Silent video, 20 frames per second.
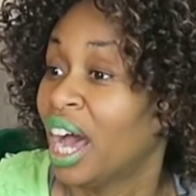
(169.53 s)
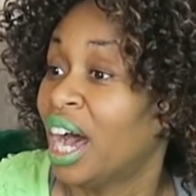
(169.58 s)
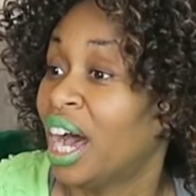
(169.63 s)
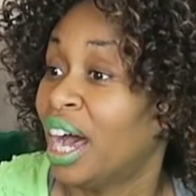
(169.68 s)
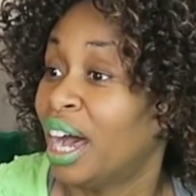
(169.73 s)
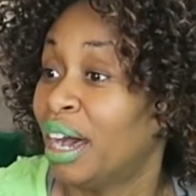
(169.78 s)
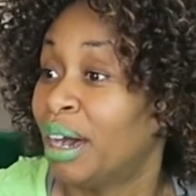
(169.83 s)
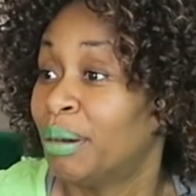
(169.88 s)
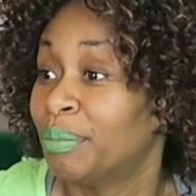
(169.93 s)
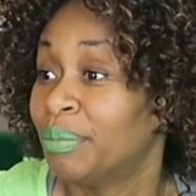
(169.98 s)

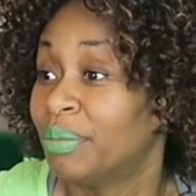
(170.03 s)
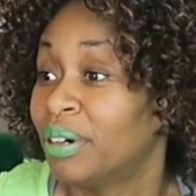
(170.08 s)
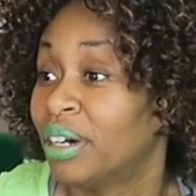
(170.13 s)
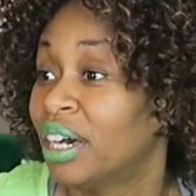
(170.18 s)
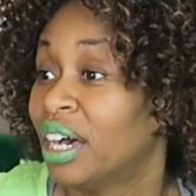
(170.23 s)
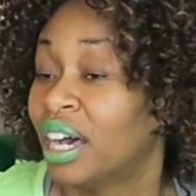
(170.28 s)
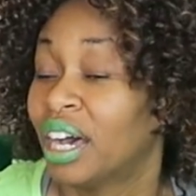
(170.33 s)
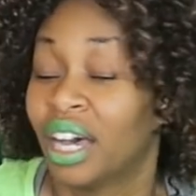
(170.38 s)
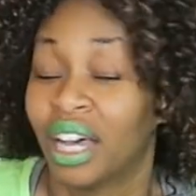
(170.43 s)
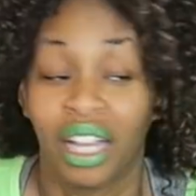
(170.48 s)
Um,
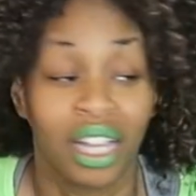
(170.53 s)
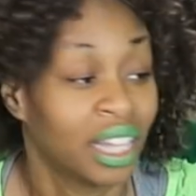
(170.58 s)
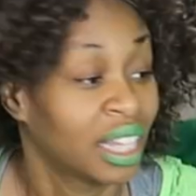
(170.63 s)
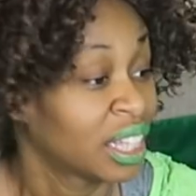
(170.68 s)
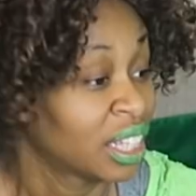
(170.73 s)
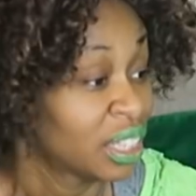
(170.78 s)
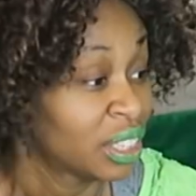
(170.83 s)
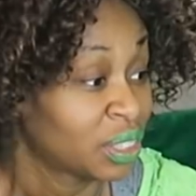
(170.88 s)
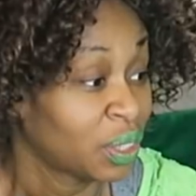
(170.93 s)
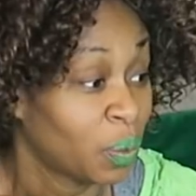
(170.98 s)

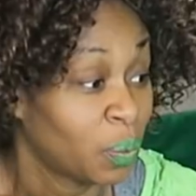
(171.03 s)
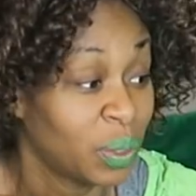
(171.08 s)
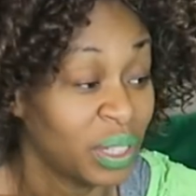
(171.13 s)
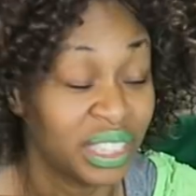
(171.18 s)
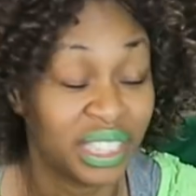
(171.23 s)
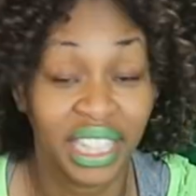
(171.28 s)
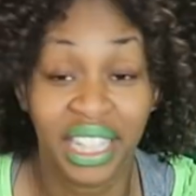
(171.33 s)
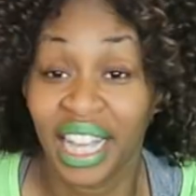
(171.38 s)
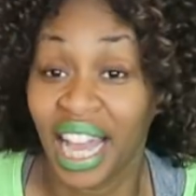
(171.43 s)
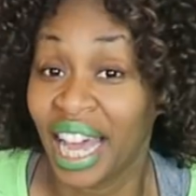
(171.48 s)
so
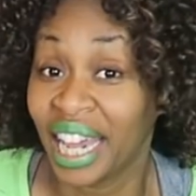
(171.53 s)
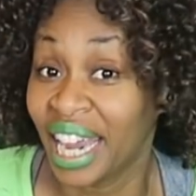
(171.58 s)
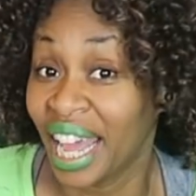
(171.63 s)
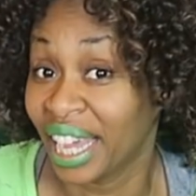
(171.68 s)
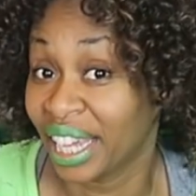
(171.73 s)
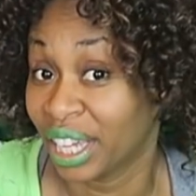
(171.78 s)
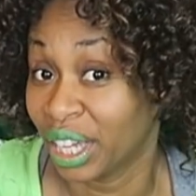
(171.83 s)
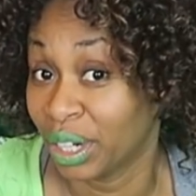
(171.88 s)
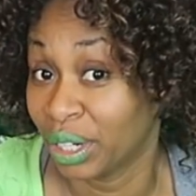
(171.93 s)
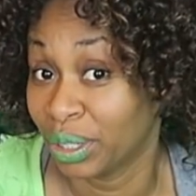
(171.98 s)
we'll see how
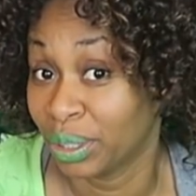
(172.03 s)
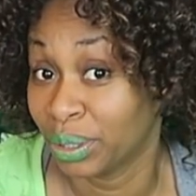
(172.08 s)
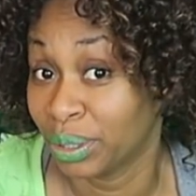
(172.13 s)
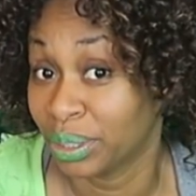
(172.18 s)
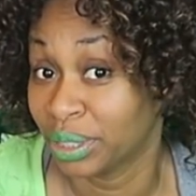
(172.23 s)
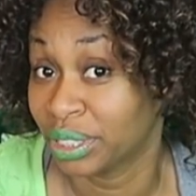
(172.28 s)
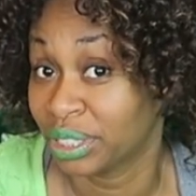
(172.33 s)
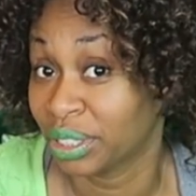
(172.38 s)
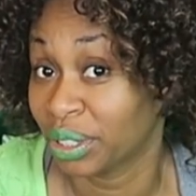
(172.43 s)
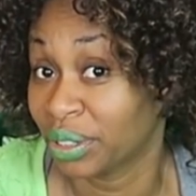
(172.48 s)
that
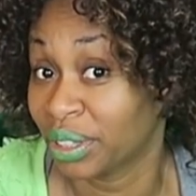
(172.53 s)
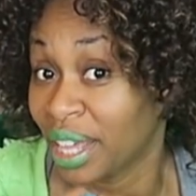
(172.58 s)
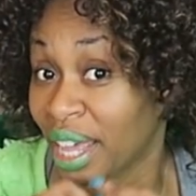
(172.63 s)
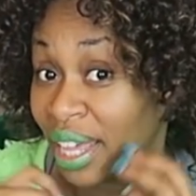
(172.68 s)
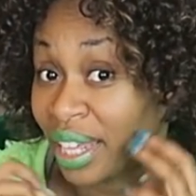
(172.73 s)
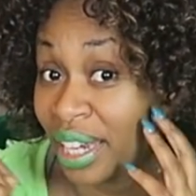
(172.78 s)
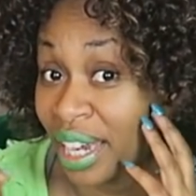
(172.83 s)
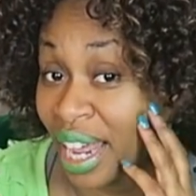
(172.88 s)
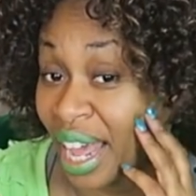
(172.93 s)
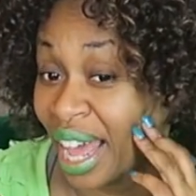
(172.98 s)
goes. So
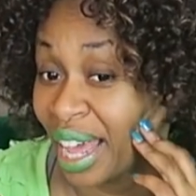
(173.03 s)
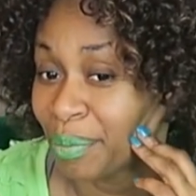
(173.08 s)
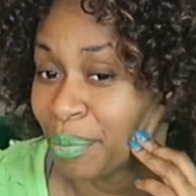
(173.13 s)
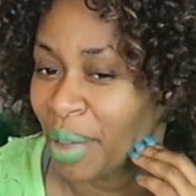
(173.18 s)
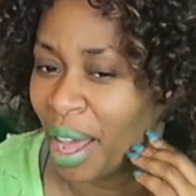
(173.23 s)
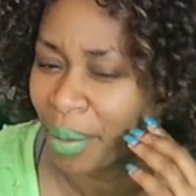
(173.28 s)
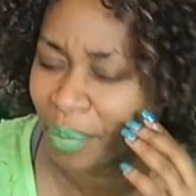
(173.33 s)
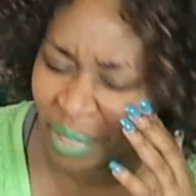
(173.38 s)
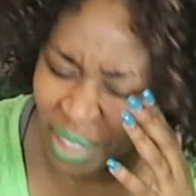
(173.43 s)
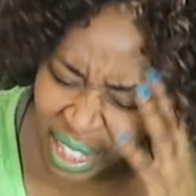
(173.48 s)
that I'm,
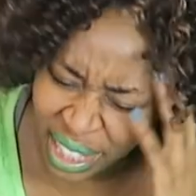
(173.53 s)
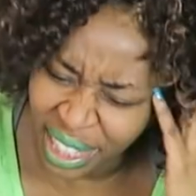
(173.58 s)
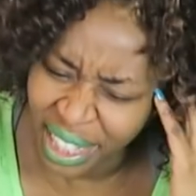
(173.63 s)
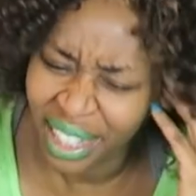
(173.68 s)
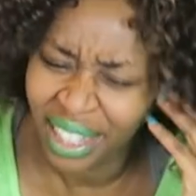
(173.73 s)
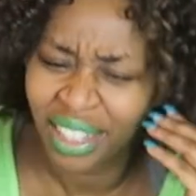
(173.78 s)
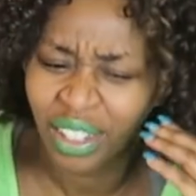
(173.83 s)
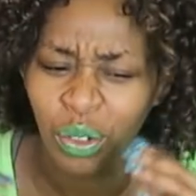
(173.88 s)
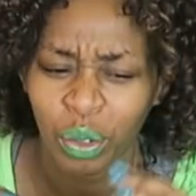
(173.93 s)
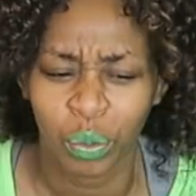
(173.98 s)
I'm
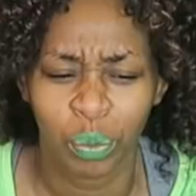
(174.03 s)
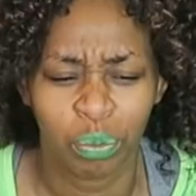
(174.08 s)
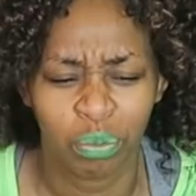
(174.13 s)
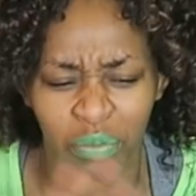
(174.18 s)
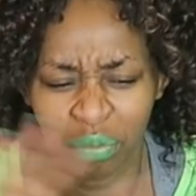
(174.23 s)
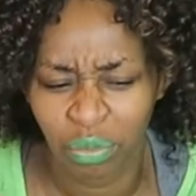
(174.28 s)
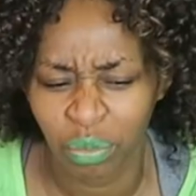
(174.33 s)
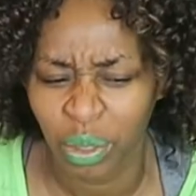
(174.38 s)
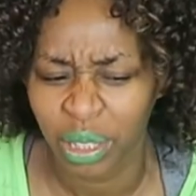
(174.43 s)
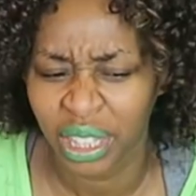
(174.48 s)
thinking
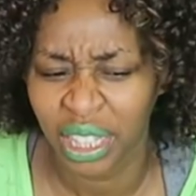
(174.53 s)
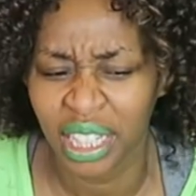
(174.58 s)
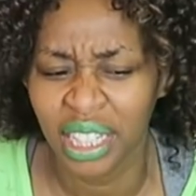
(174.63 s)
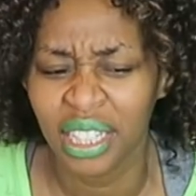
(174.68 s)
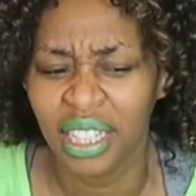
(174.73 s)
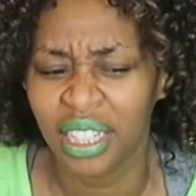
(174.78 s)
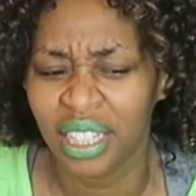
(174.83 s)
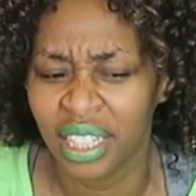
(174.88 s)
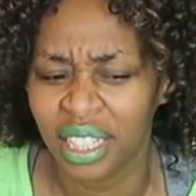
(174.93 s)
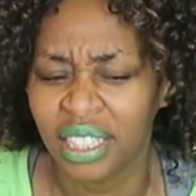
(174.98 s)

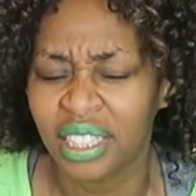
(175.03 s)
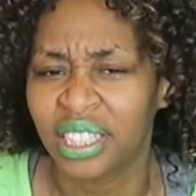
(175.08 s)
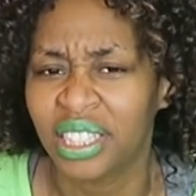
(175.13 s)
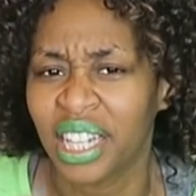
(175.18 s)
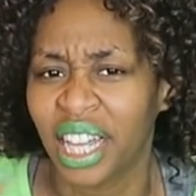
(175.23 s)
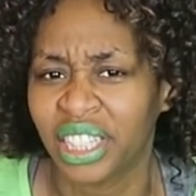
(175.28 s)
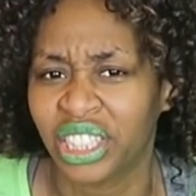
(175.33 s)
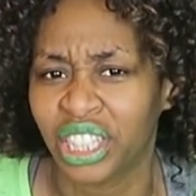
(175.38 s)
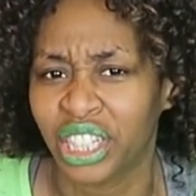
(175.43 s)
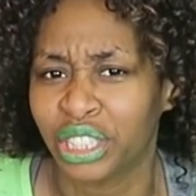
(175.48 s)
within this
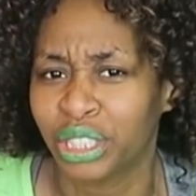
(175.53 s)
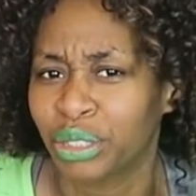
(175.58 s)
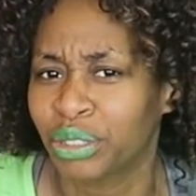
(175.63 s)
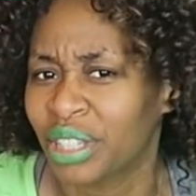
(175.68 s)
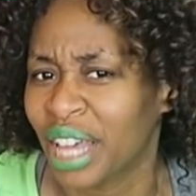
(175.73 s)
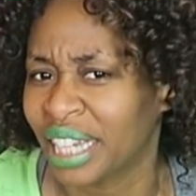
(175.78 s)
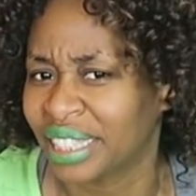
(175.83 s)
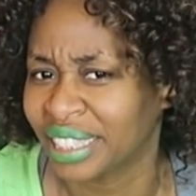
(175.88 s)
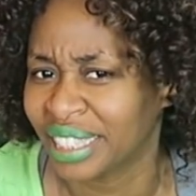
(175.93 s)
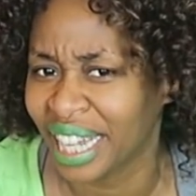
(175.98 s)
next year,
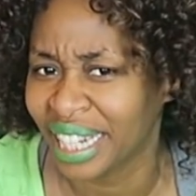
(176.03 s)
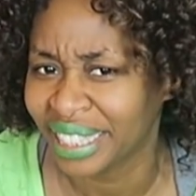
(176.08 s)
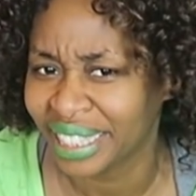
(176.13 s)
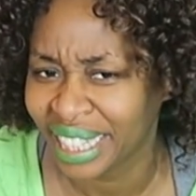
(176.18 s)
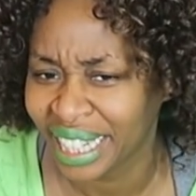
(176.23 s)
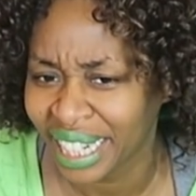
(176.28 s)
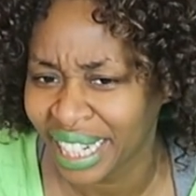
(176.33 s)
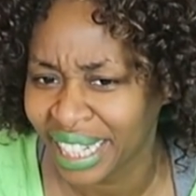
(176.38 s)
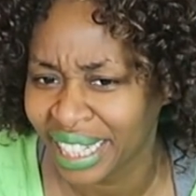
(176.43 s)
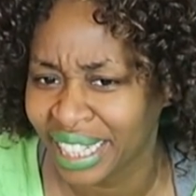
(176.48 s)

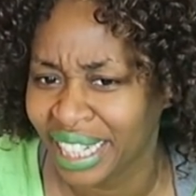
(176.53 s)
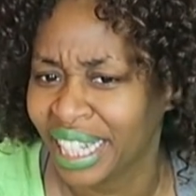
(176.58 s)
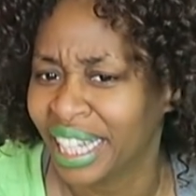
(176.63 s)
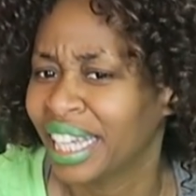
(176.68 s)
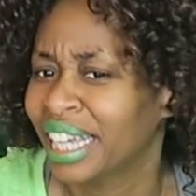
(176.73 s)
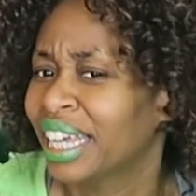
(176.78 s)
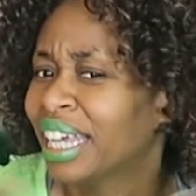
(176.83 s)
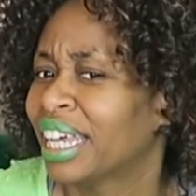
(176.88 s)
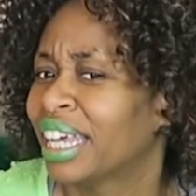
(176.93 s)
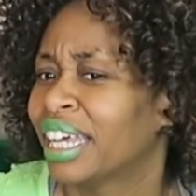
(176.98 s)
2018.
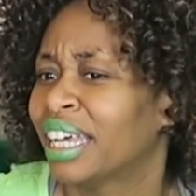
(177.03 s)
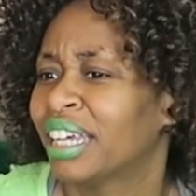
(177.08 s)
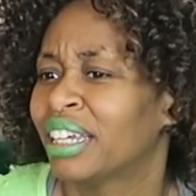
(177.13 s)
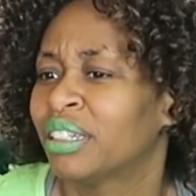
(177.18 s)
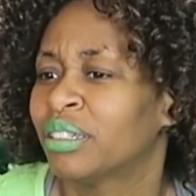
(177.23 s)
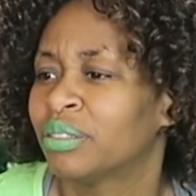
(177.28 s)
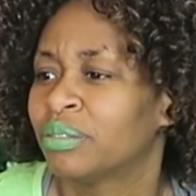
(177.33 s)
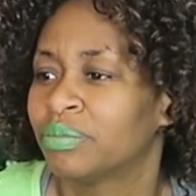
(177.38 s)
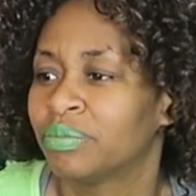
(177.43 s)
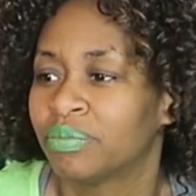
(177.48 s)

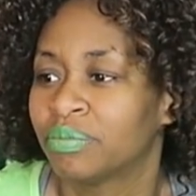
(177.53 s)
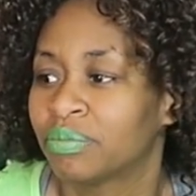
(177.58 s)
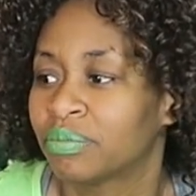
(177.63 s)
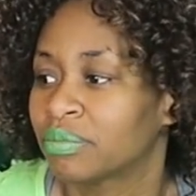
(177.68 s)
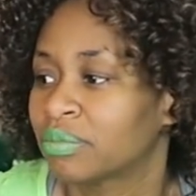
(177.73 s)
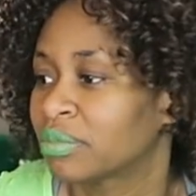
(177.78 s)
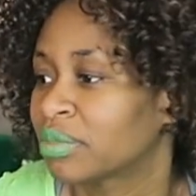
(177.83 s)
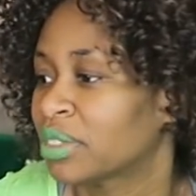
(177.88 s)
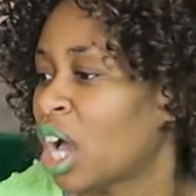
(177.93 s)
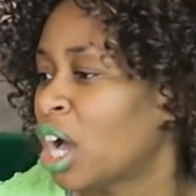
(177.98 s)

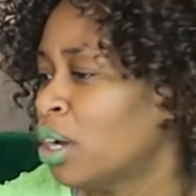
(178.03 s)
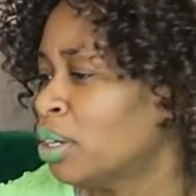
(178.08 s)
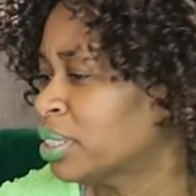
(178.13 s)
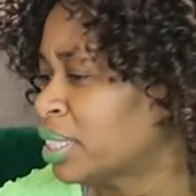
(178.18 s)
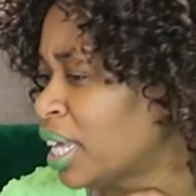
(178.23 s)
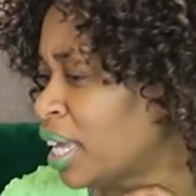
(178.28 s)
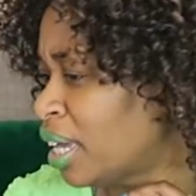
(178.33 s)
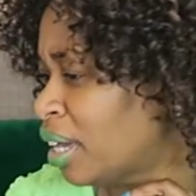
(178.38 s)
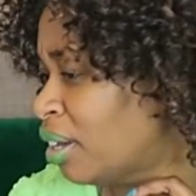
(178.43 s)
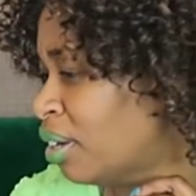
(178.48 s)

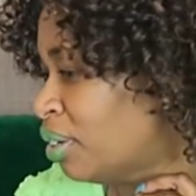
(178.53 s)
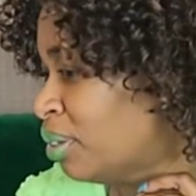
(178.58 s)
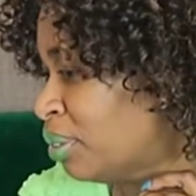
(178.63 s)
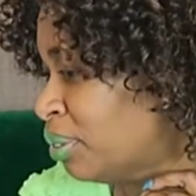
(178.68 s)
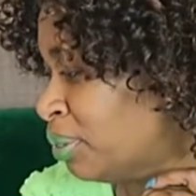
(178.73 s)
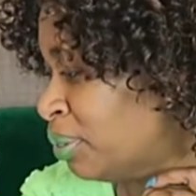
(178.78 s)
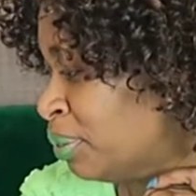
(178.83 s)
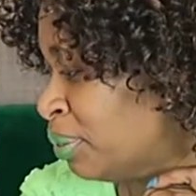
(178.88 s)
Oh, Zell.